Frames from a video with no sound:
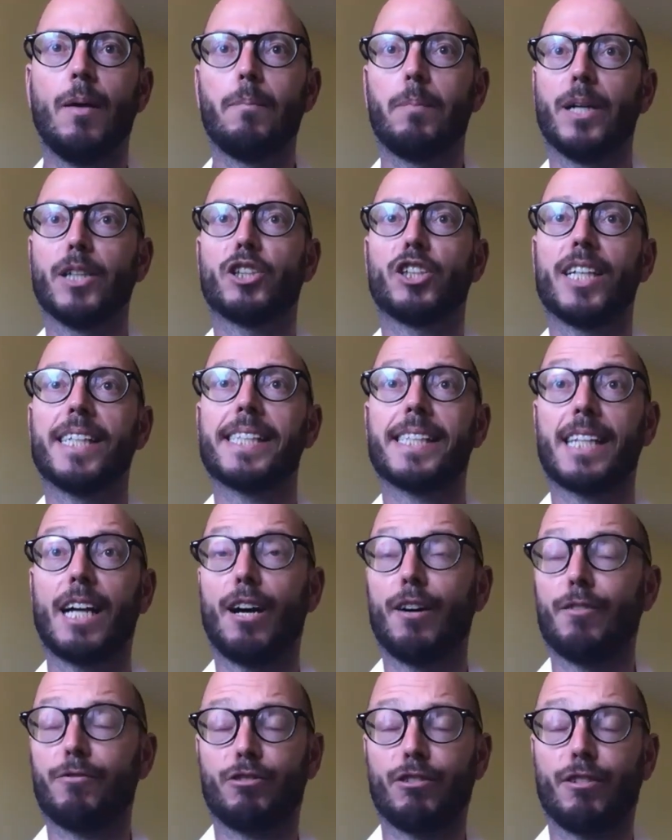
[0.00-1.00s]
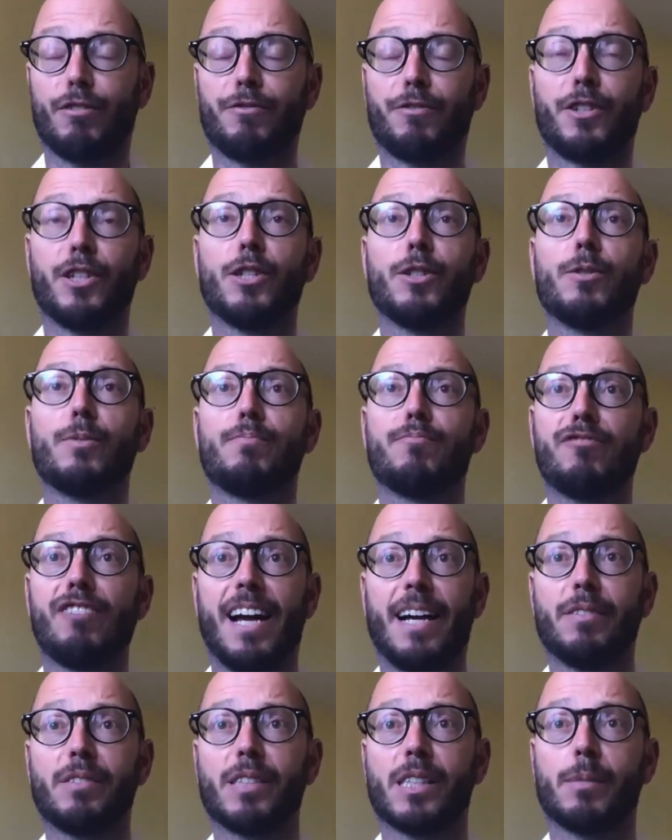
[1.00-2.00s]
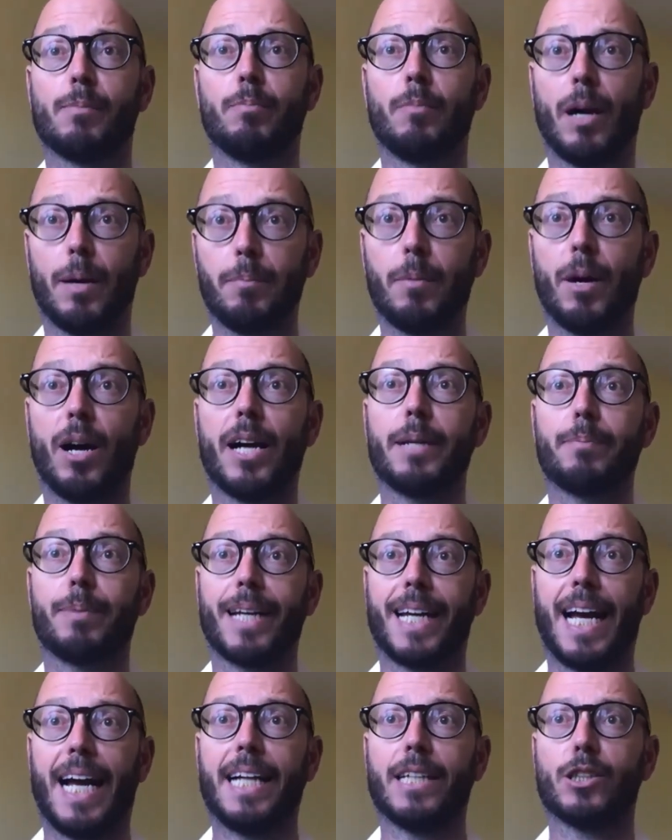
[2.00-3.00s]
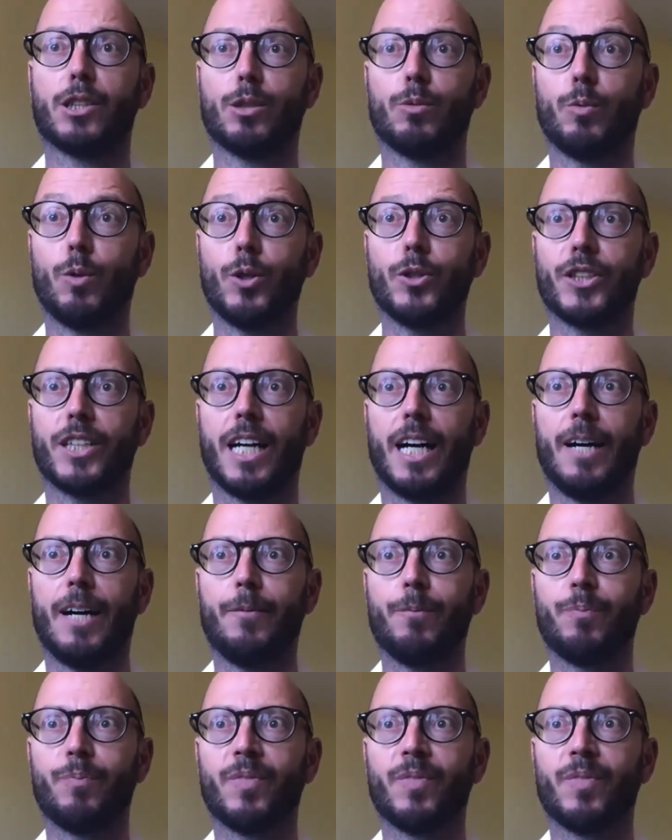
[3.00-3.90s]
But just after a few breaths, my mind began to wander.